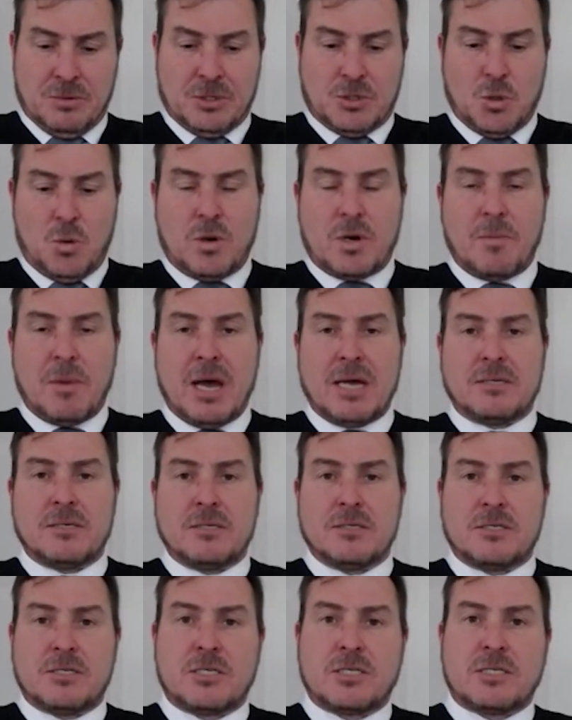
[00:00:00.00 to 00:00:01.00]
Talk about
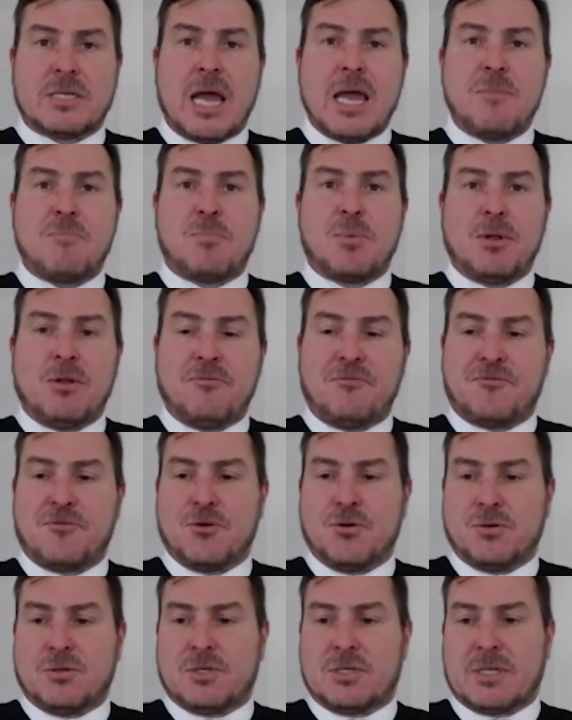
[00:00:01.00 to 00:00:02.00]
staple
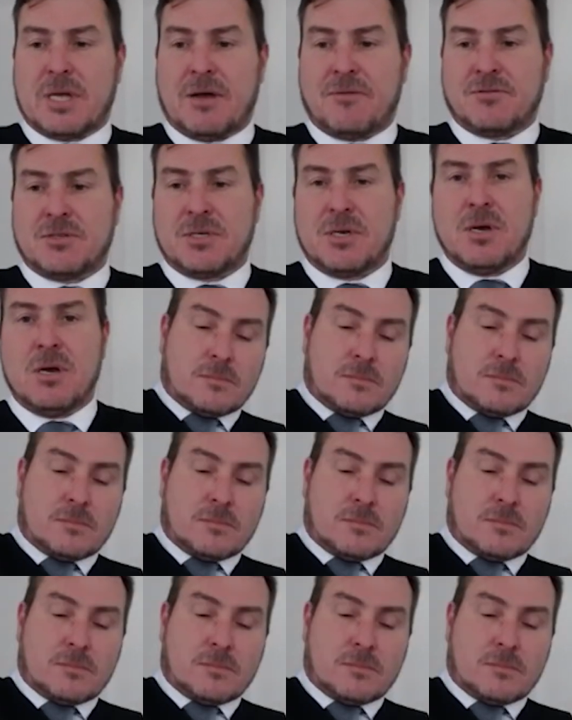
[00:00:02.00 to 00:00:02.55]
foodstuffs.